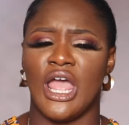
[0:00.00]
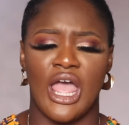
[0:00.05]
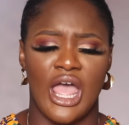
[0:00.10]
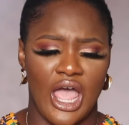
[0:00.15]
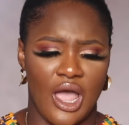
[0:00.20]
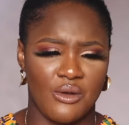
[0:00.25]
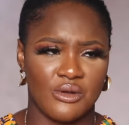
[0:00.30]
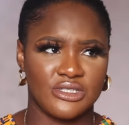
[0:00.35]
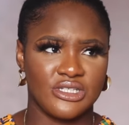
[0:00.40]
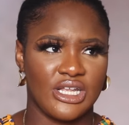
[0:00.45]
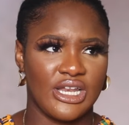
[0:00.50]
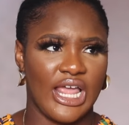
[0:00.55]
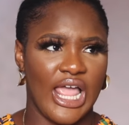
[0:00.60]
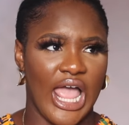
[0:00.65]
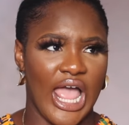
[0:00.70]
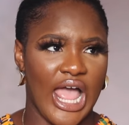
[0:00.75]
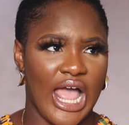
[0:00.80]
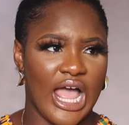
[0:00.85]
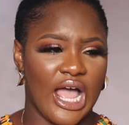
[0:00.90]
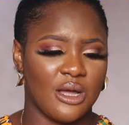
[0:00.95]
I was not
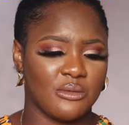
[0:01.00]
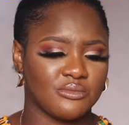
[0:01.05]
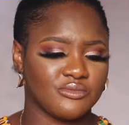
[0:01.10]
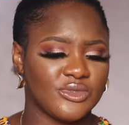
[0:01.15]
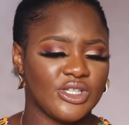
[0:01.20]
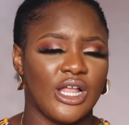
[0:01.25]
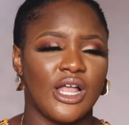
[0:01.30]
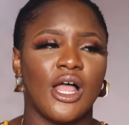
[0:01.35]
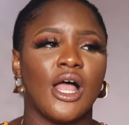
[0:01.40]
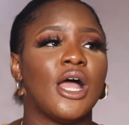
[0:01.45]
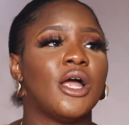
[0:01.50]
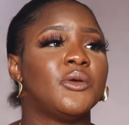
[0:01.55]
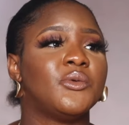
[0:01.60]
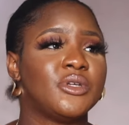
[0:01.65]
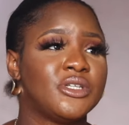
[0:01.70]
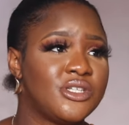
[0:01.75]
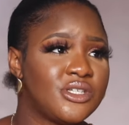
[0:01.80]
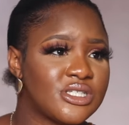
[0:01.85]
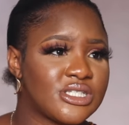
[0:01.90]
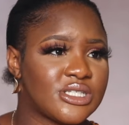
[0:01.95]
like,
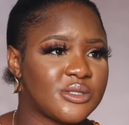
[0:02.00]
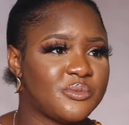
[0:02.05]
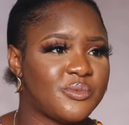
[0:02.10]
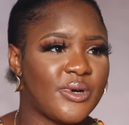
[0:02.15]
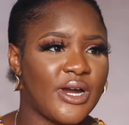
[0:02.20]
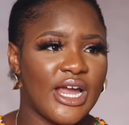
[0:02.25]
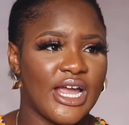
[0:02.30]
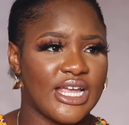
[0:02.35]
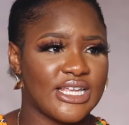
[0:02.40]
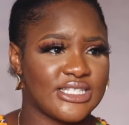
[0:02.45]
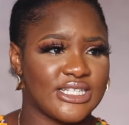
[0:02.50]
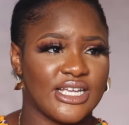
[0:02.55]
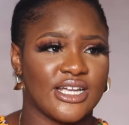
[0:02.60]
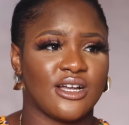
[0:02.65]
reduce the price.